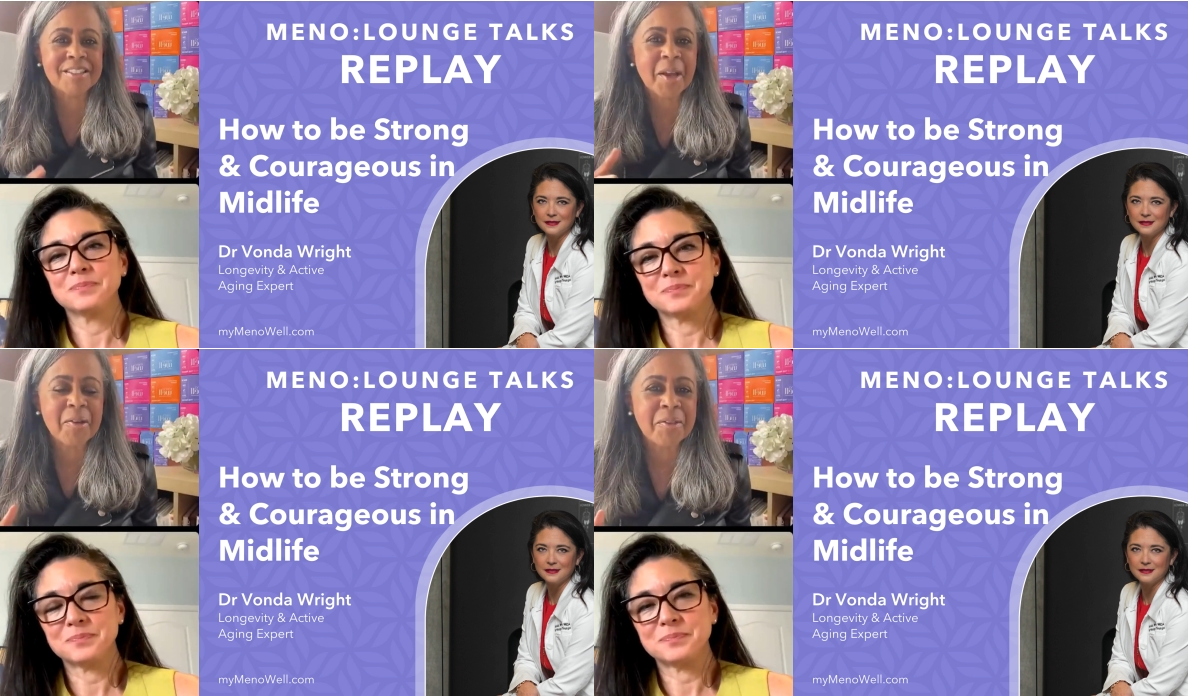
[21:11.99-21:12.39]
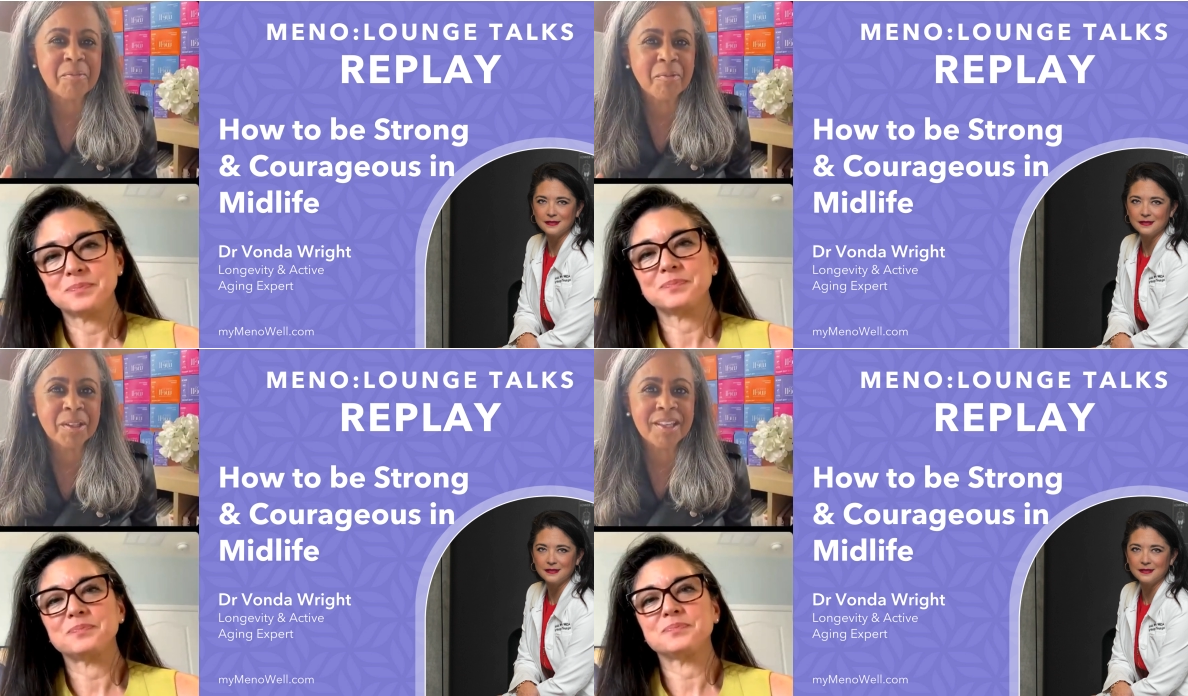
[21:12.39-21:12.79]
Speaker 1: So
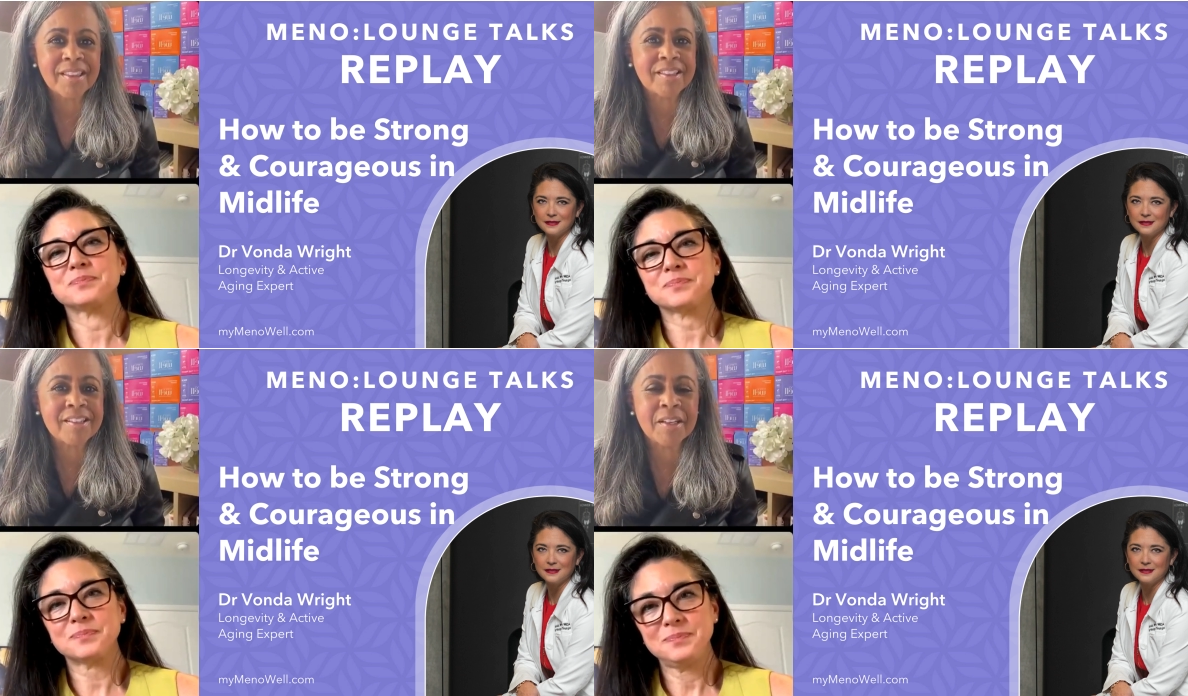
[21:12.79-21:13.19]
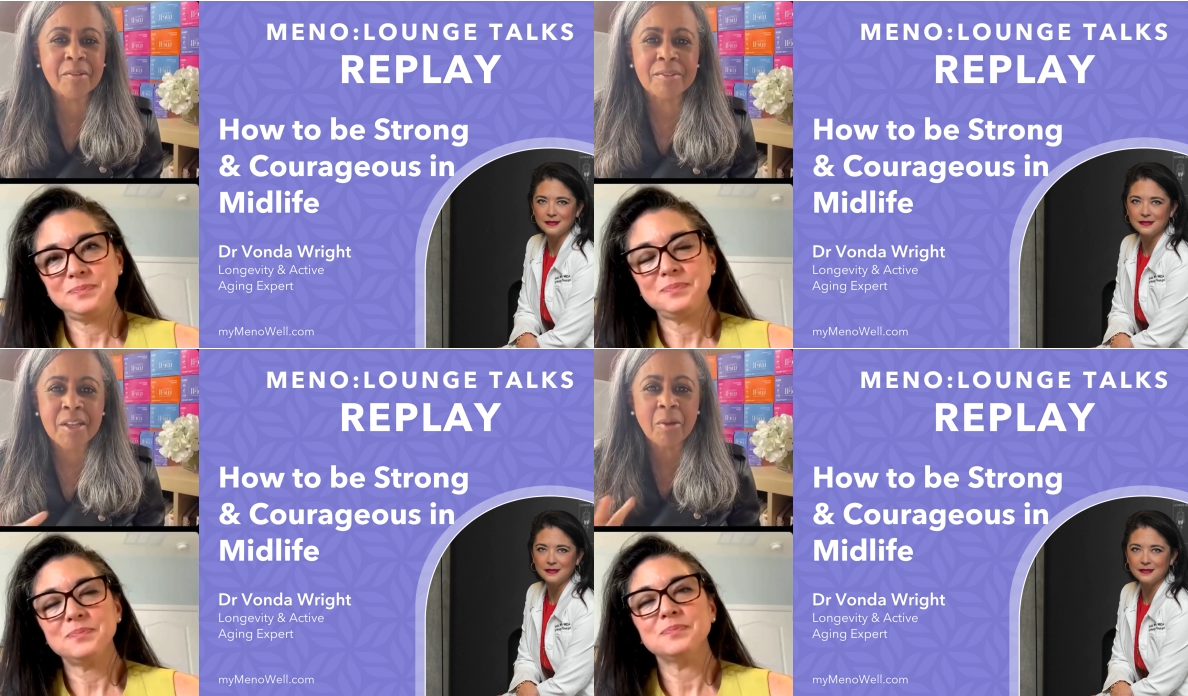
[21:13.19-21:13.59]
really, you
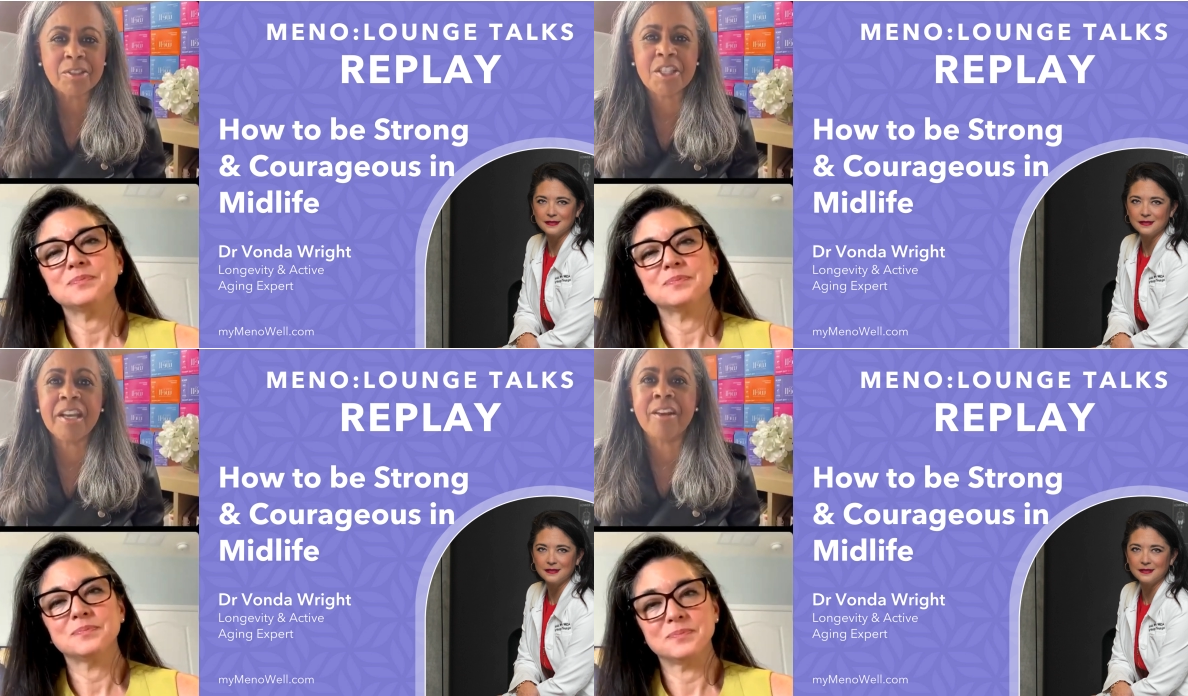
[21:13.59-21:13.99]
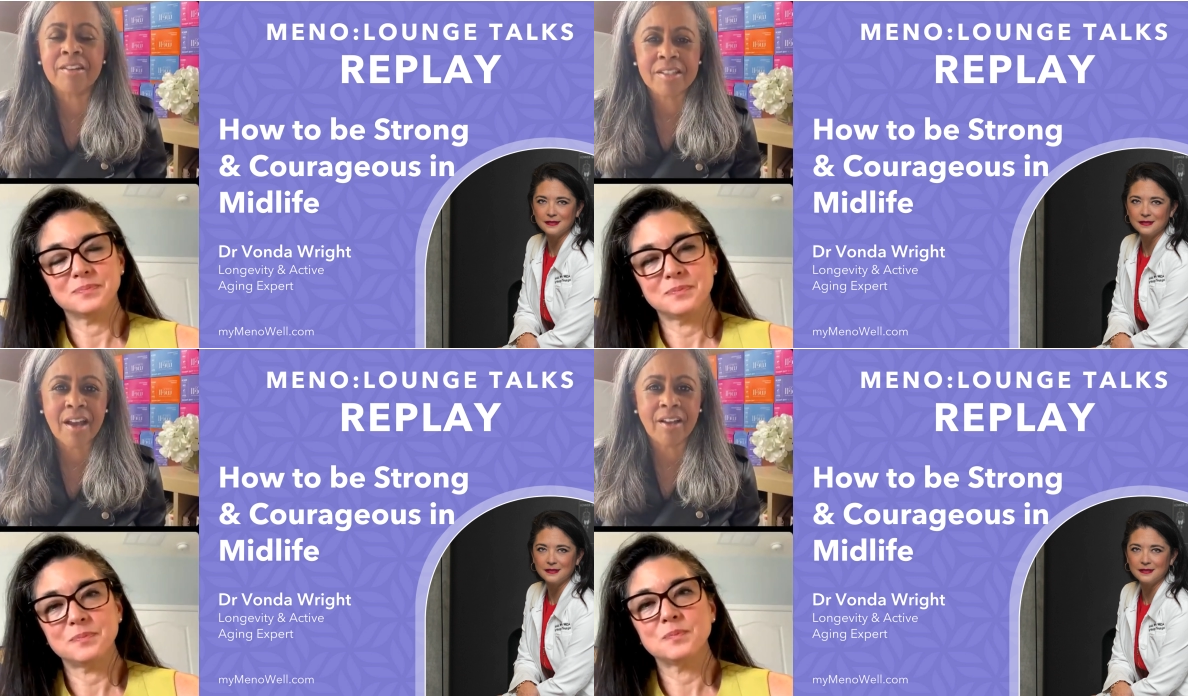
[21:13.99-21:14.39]
know, don't cheat
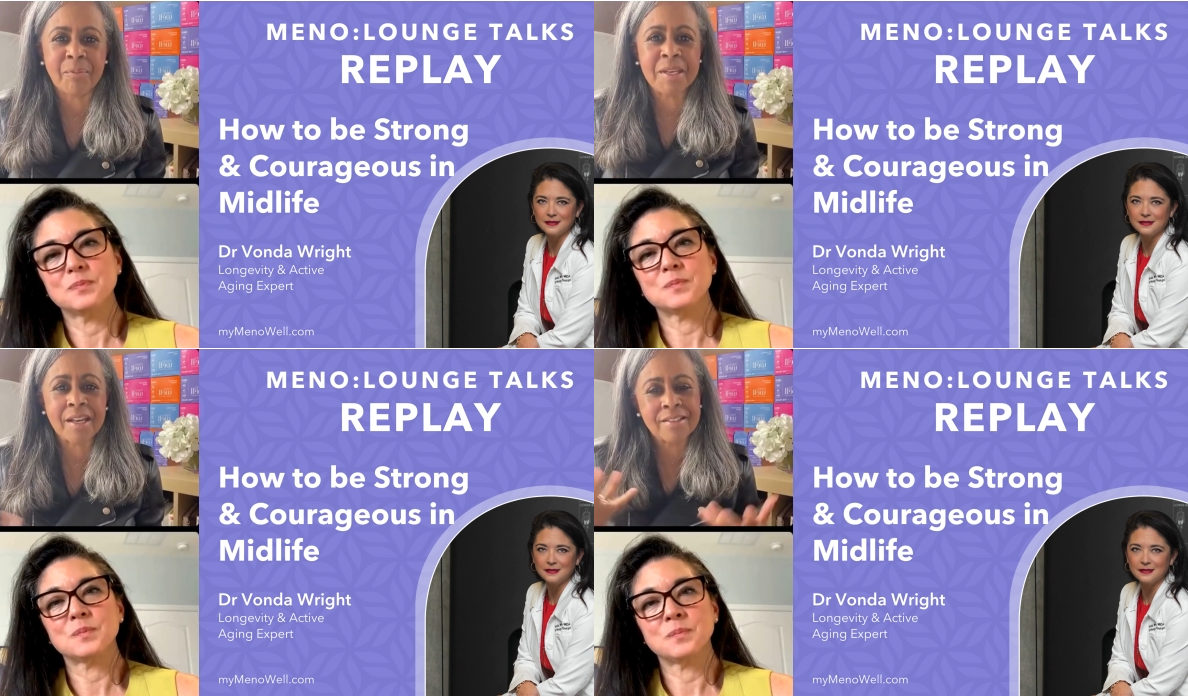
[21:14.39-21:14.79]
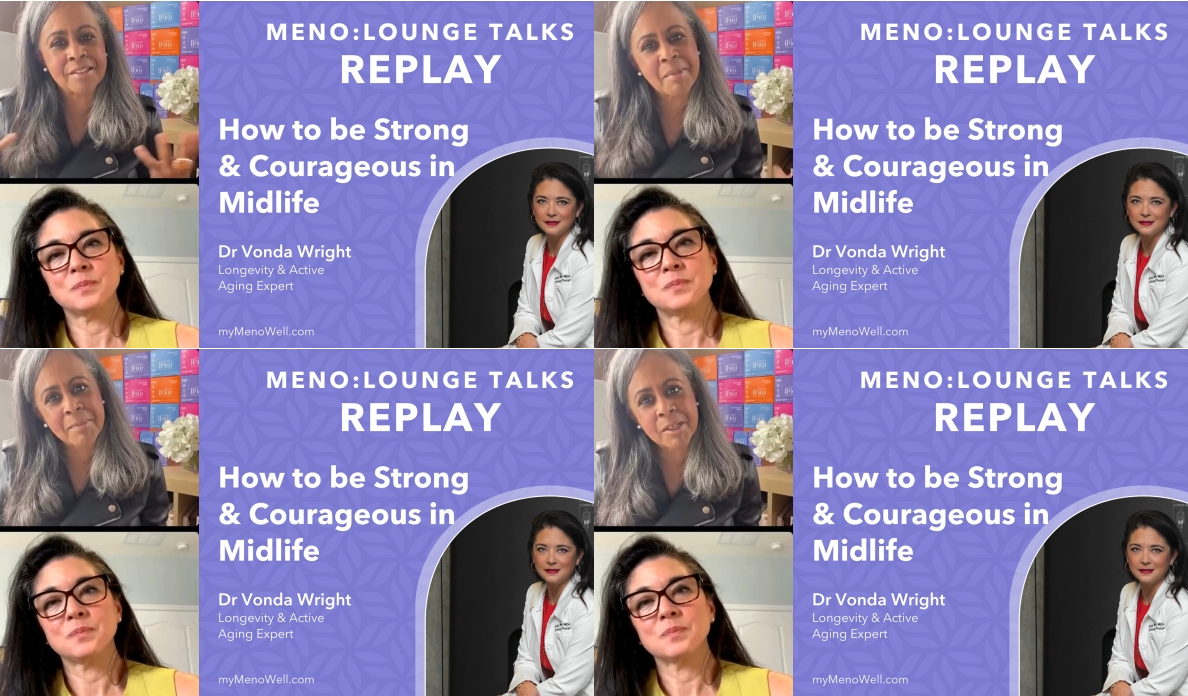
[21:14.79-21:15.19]
yourself
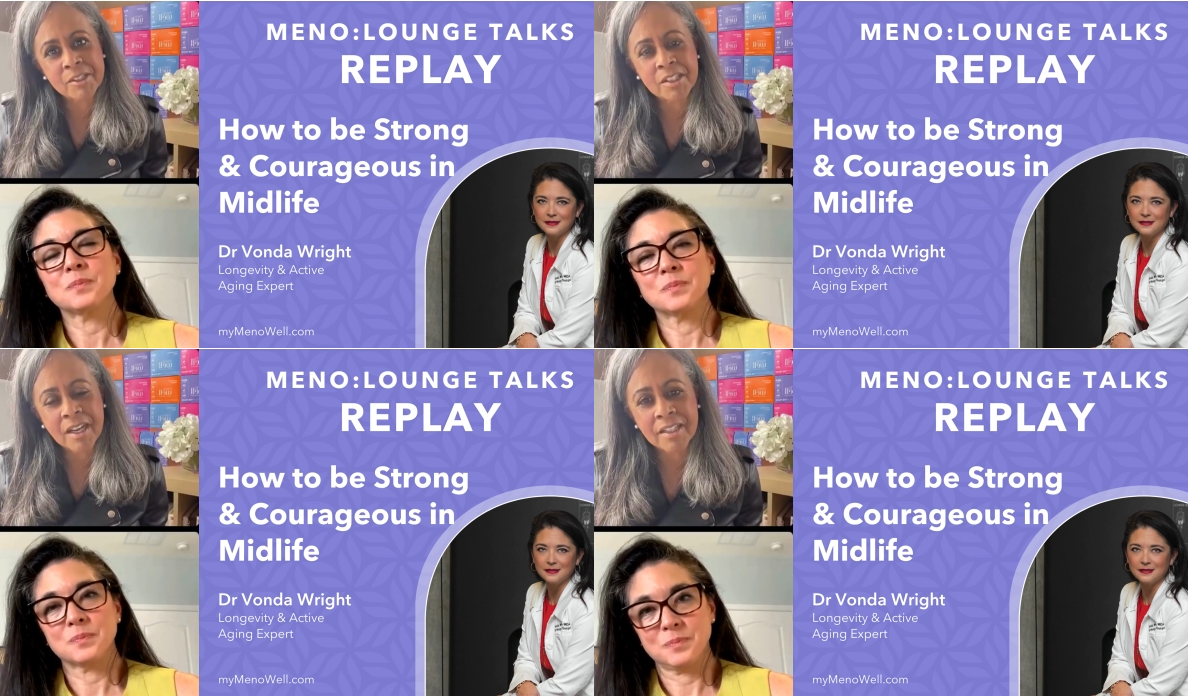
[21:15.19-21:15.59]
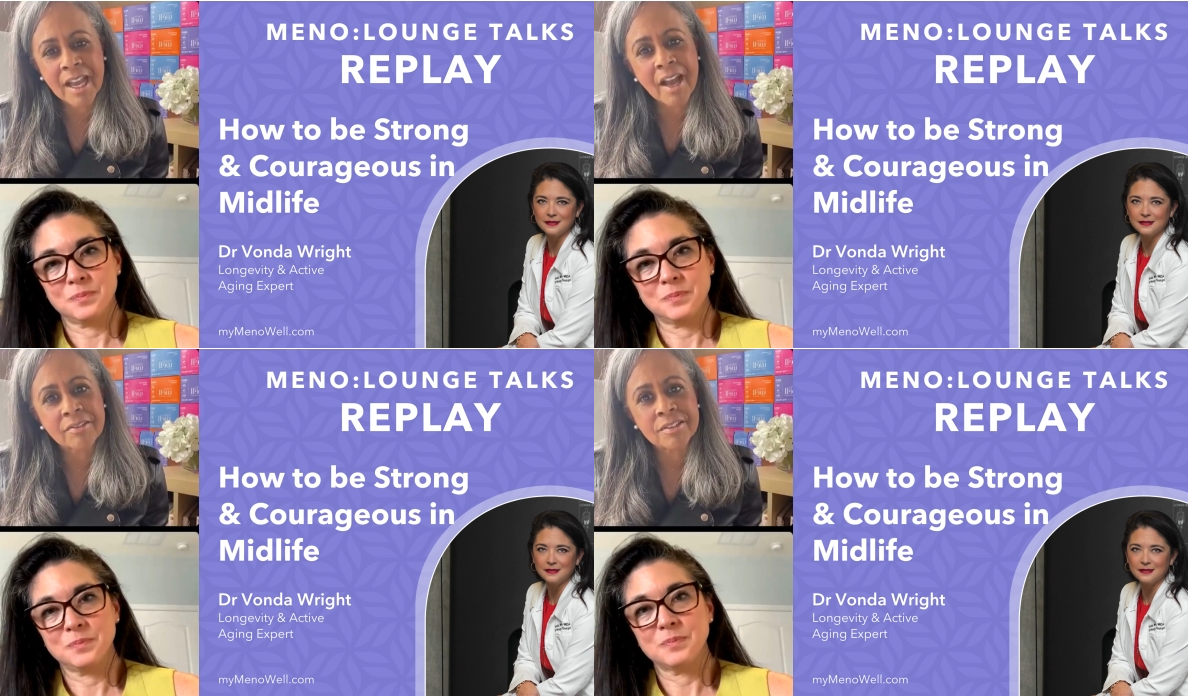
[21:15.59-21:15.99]
because maybe you're stuck in
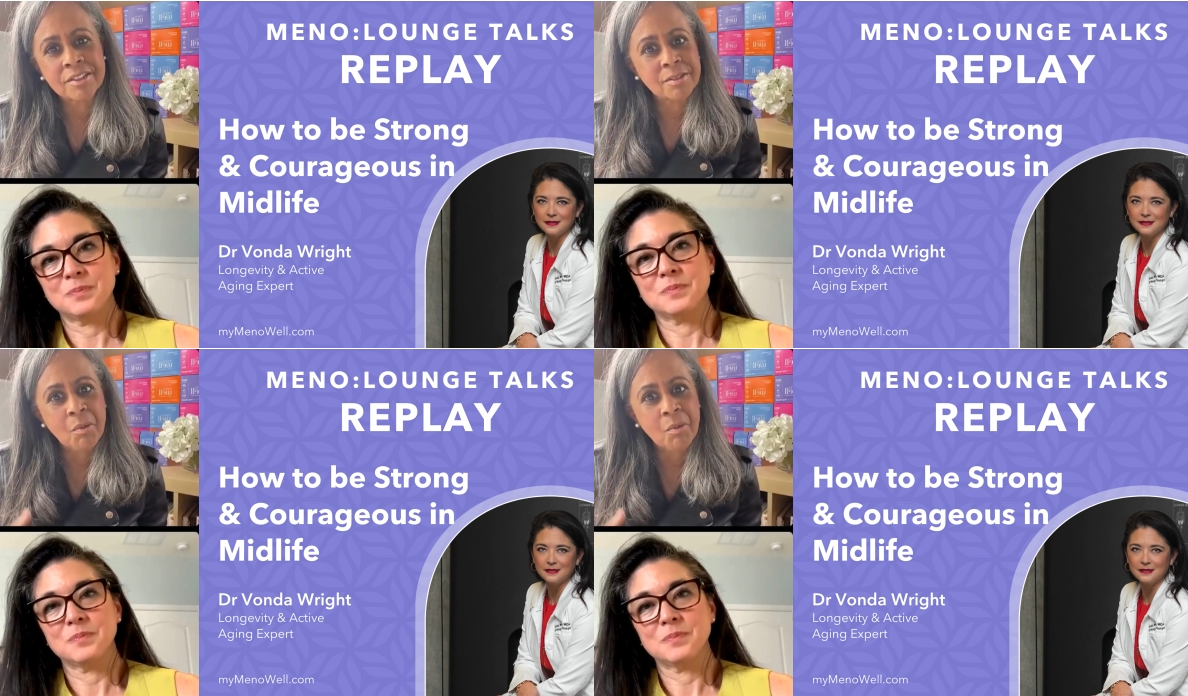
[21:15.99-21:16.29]
the house. Just